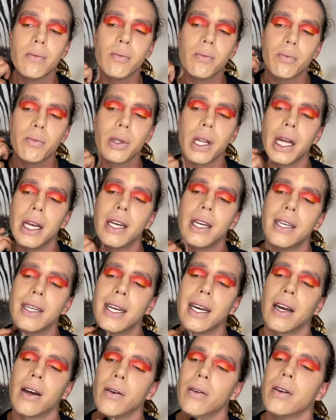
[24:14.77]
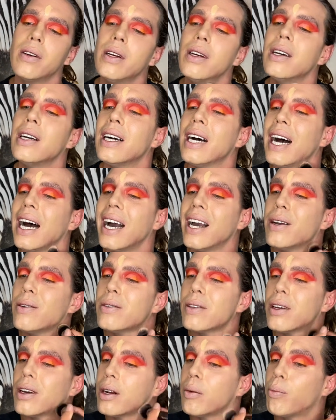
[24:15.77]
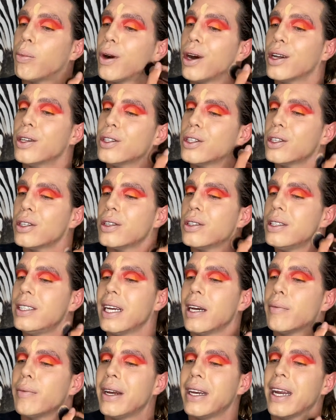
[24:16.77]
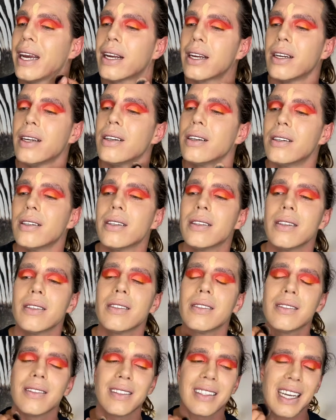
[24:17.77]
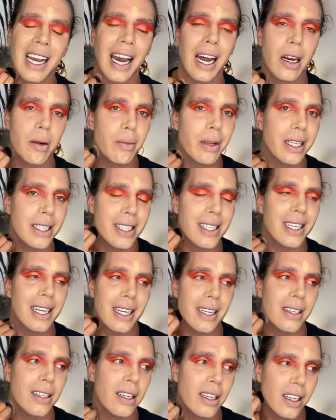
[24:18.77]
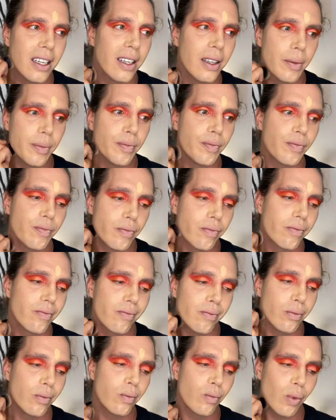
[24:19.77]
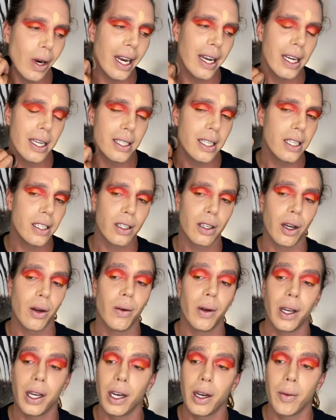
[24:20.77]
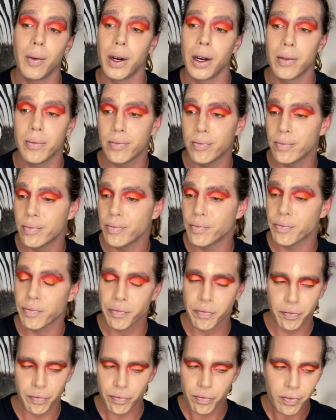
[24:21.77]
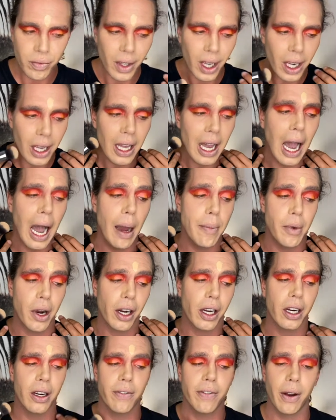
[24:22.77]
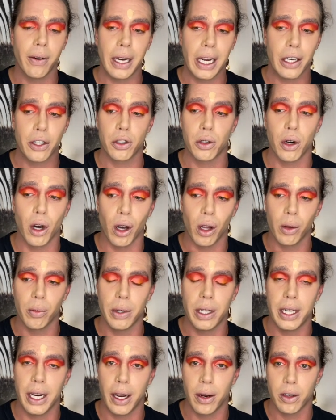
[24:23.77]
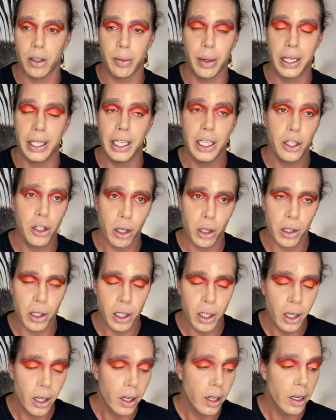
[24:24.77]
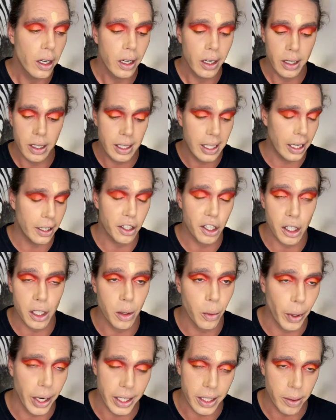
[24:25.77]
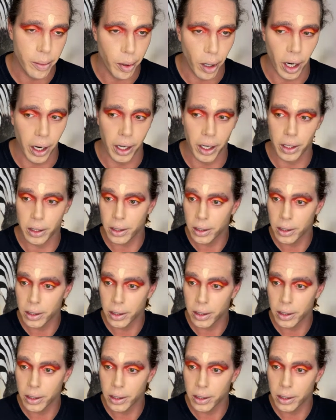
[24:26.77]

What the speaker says: blend it down. I use a lot of bronzer down my neck. Kind of blends it in. Redness isn't going anywhere. I'm not gonna foundation all the way down to my t-shirt because that's just a waste of product.